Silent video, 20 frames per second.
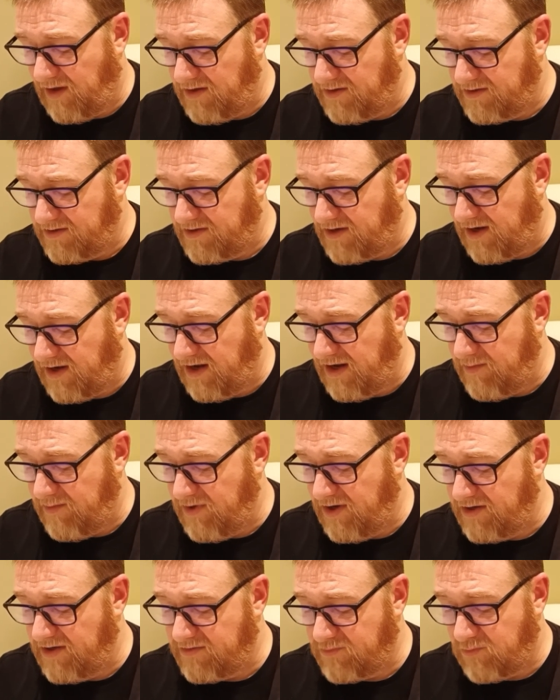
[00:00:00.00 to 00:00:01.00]
it's
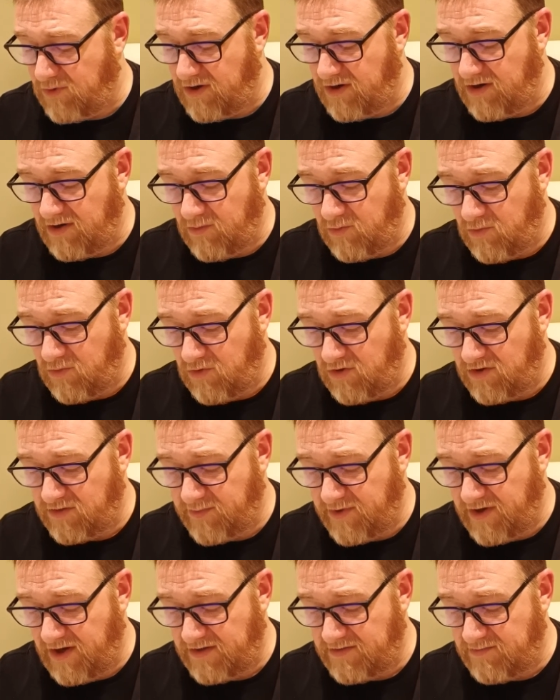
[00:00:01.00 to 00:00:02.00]
claiming it's won an
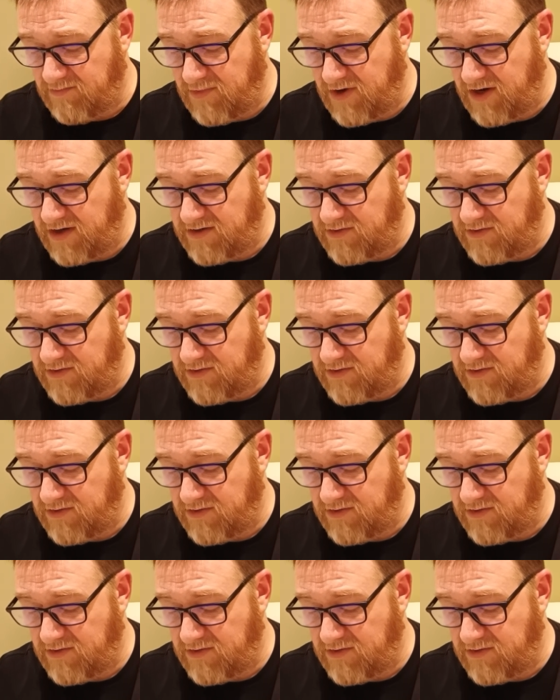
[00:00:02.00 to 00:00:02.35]
award, but it hasn't